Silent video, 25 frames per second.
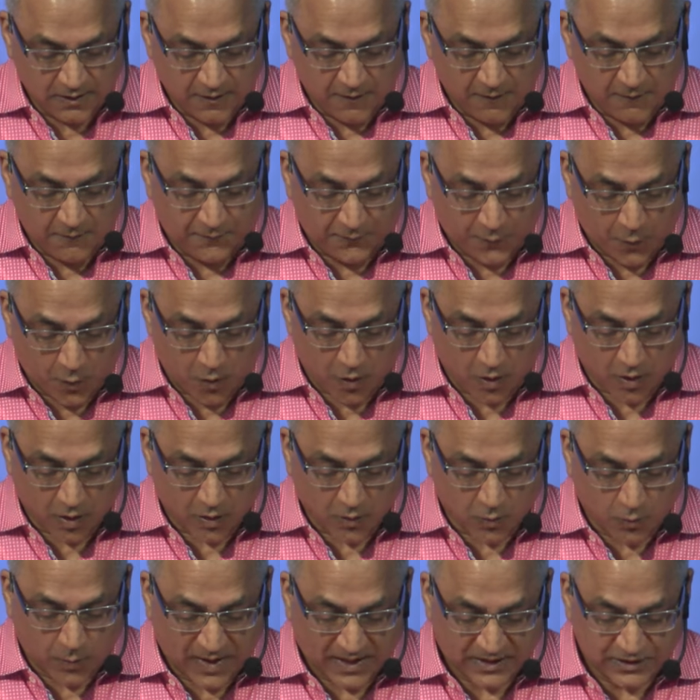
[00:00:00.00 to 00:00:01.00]

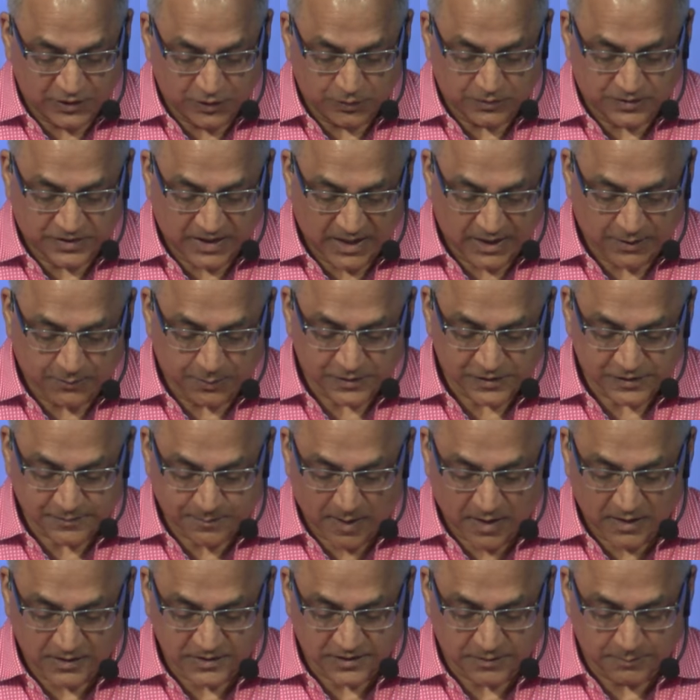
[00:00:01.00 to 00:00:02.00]
For when you take
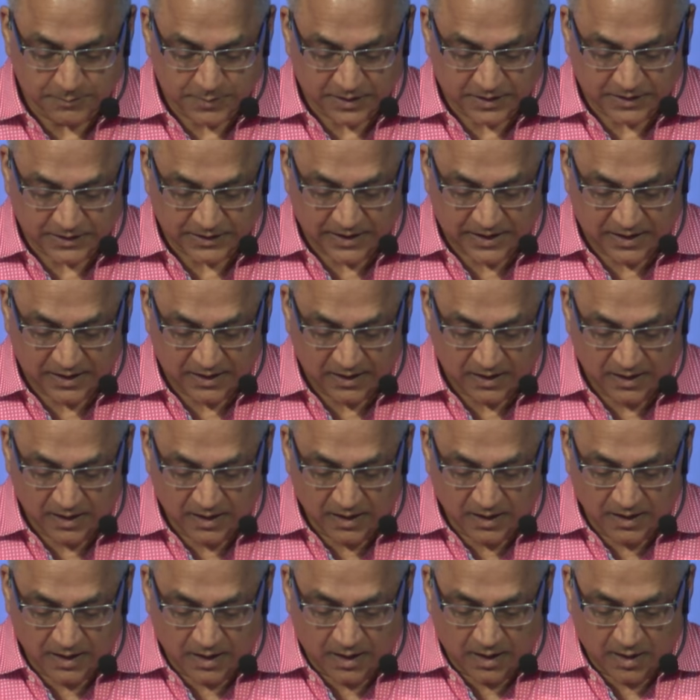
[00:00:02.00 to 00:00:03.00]
responsibility,
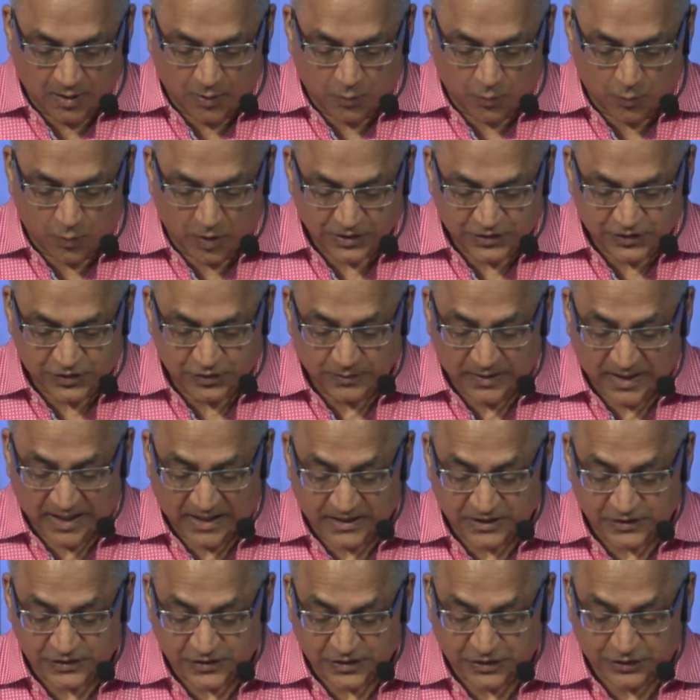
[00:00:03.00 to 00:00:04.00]
what you get
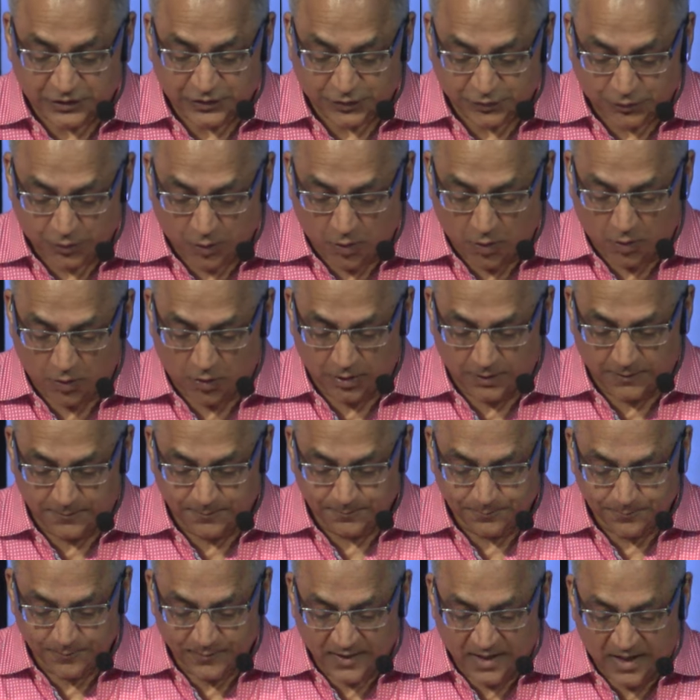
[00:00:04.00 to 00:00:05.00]
is control
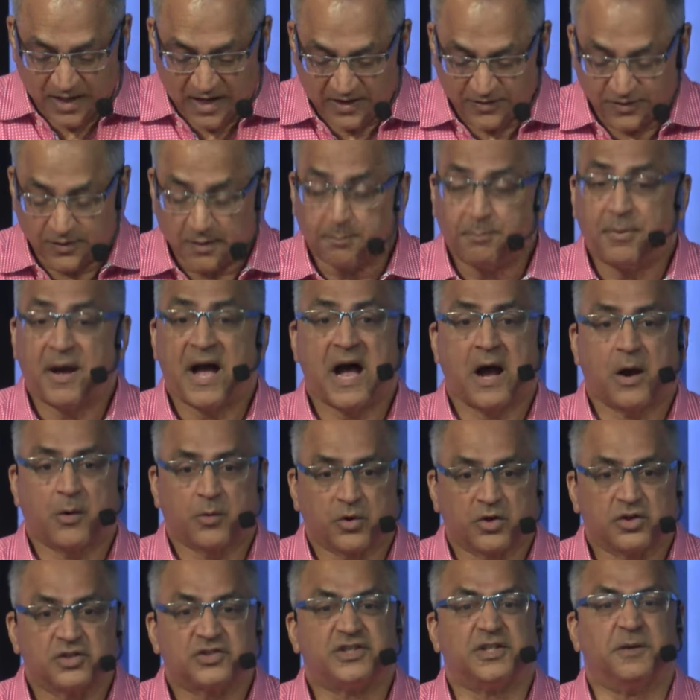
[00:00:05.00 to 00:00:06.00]
and the
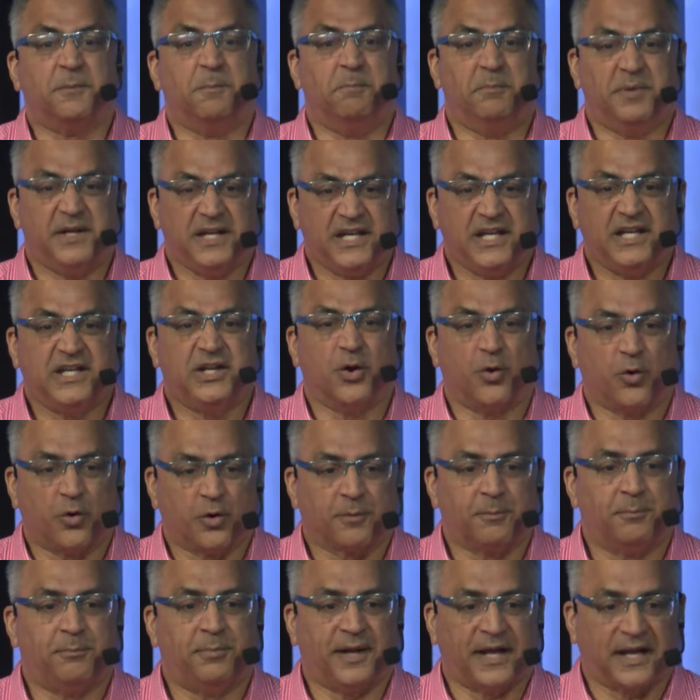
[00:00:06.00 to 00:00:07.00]
power to be
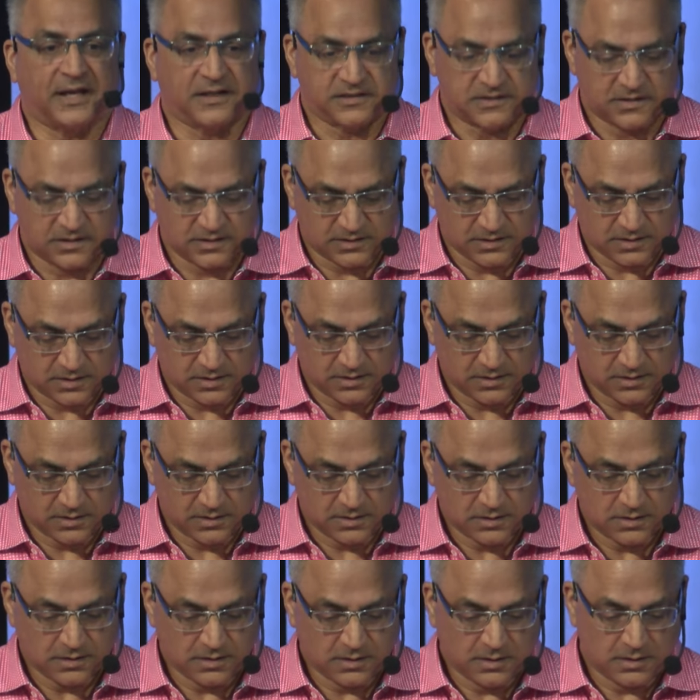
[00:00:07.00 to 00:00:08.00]
your best.
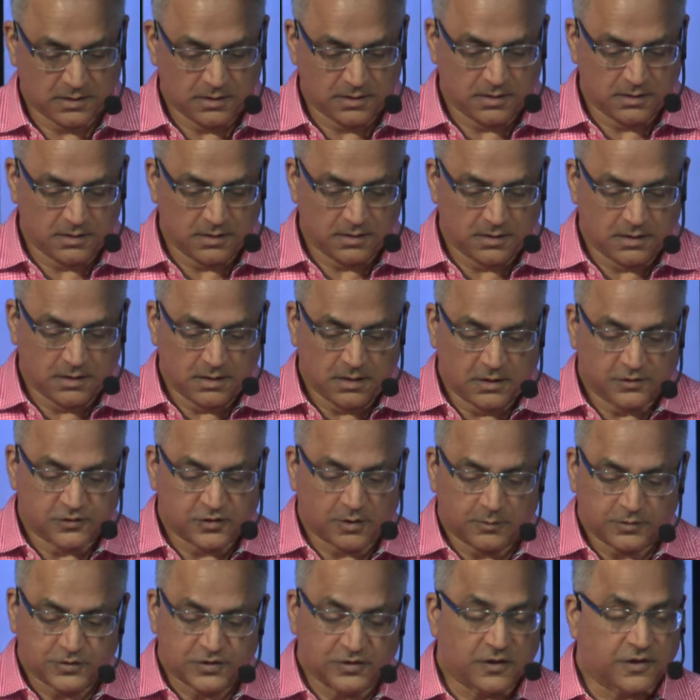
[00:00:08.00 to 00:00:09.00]
So I
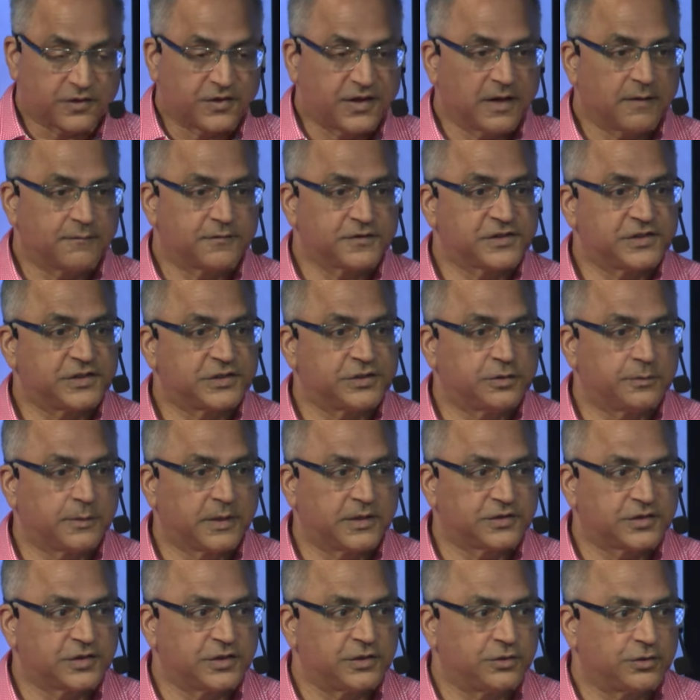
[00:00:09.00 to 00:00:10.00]
want you to think of a
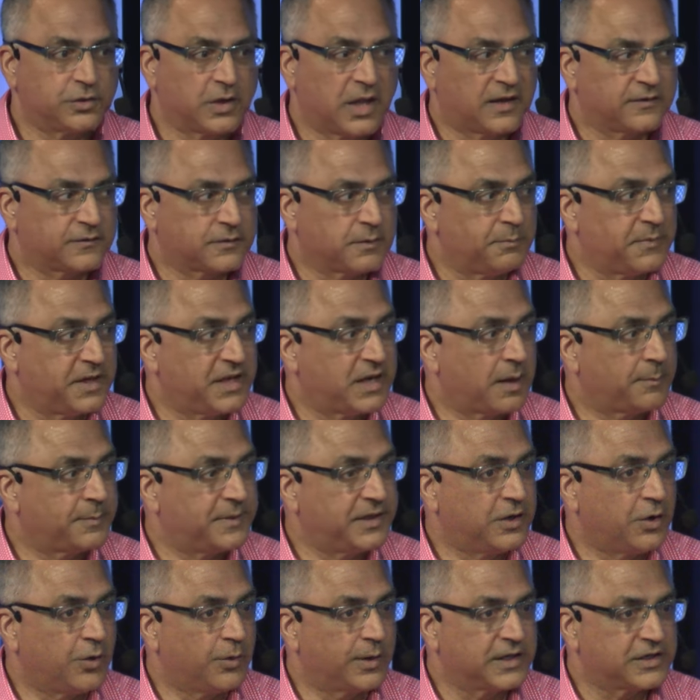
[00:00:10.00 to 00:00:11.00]
situation in your life that may not
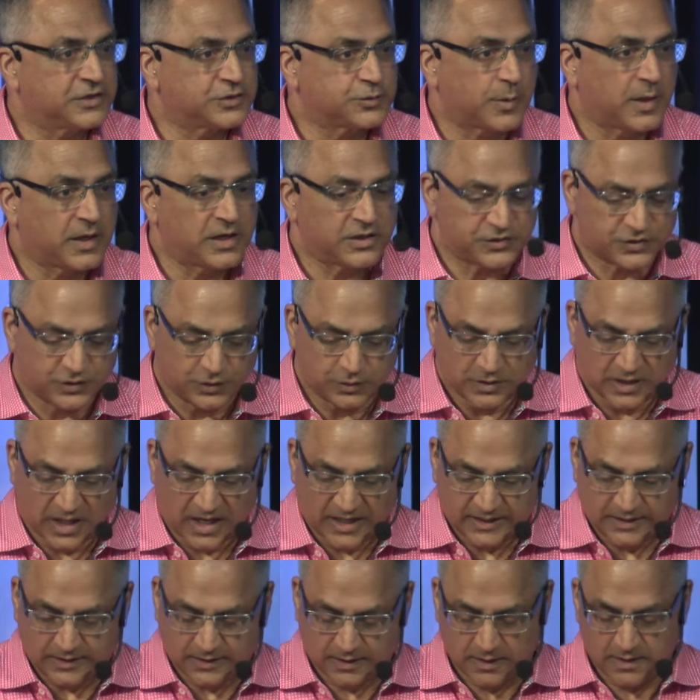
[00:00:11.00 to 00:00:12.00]
be going as well as you'd
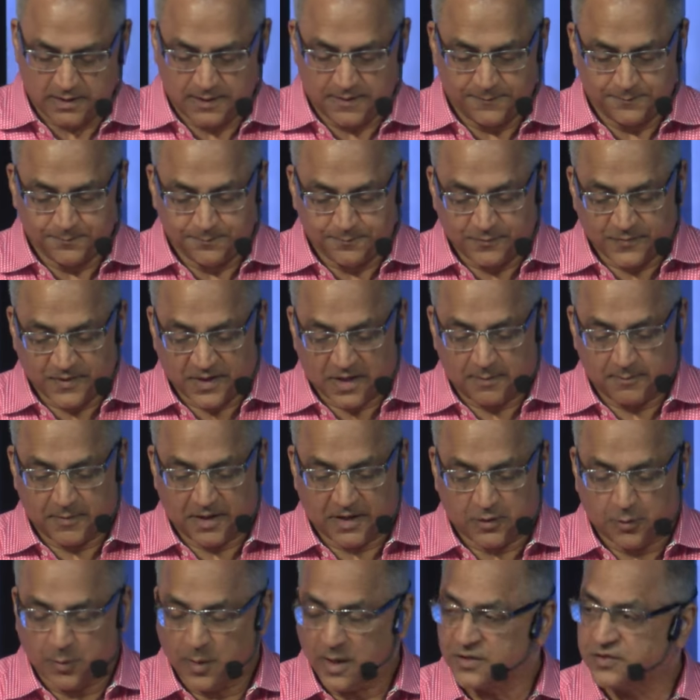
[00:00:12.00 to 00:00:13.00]
like. And my
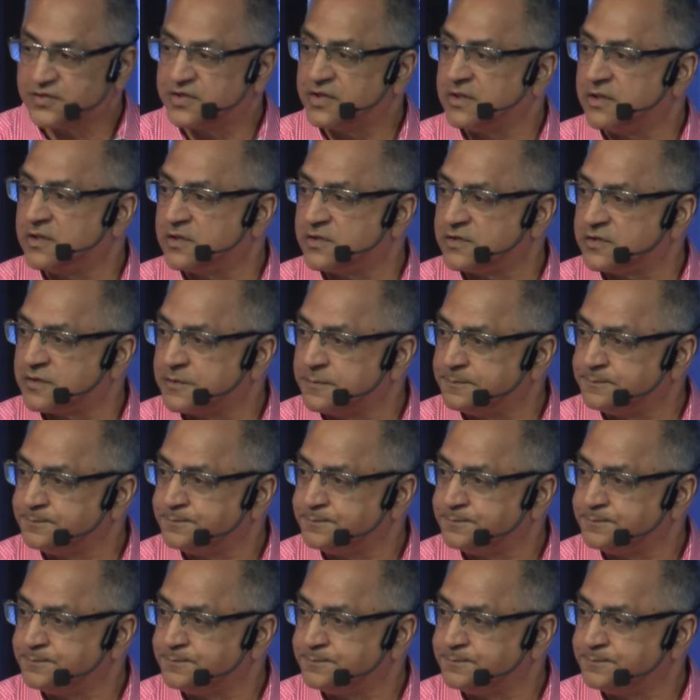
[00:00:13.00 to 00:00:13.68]
question is